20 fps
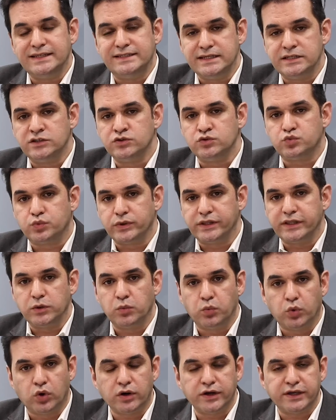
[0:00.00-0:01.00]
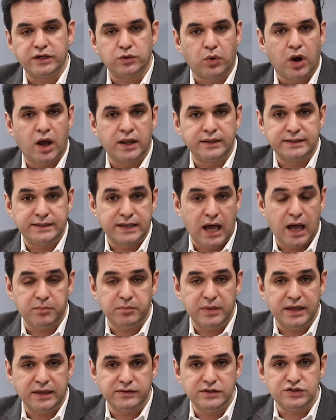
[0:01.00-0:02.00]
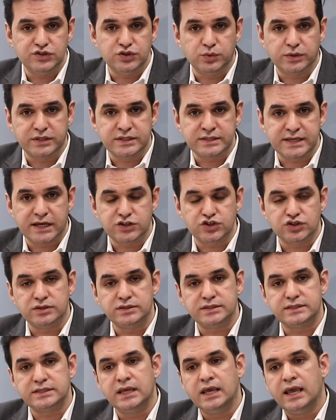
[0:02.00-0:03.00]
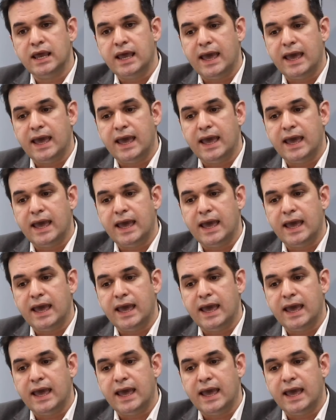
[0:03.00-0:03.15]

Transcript: didn't really work. Iran did not make these new concessions,